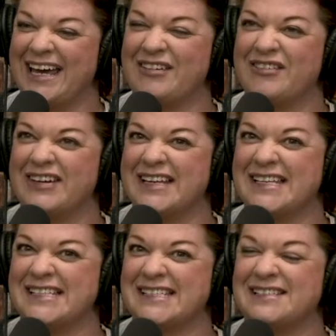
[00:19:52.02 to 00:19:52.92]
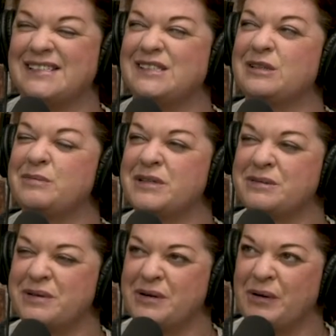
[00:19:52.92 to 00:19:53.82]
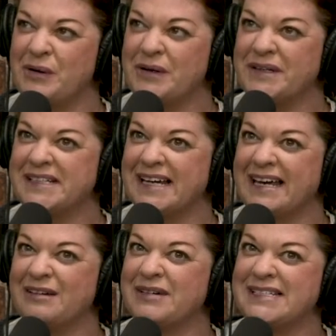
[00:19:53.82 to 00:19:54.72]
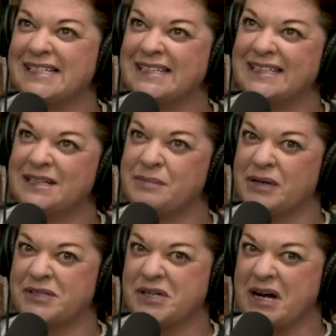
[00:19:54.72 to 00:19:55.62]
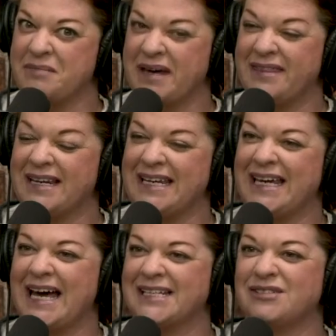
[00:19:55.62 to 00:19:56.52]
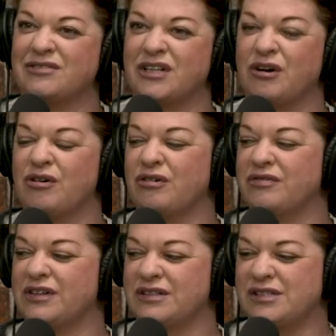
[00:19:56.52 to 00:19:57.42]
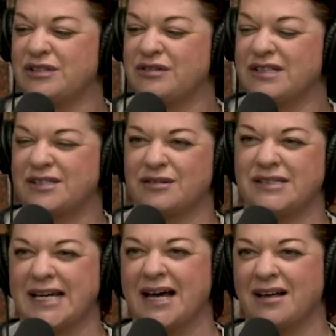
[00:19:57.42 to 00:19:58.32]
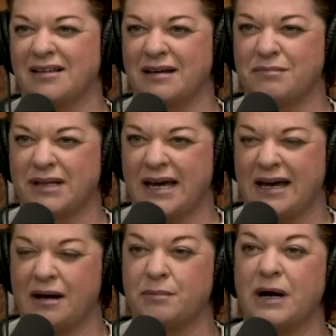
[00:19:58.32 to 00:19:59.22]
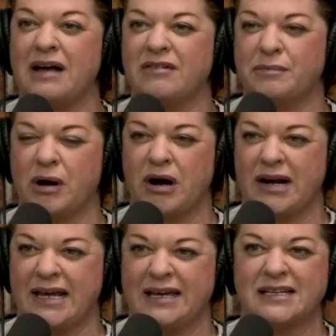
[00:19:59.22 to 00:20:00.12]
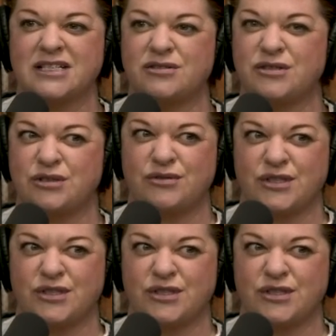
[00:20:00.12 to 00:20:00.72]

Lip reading: it was super duper cold, and we did the ball drop, and then he had to go over to this hotel and play a private party. He had to do 2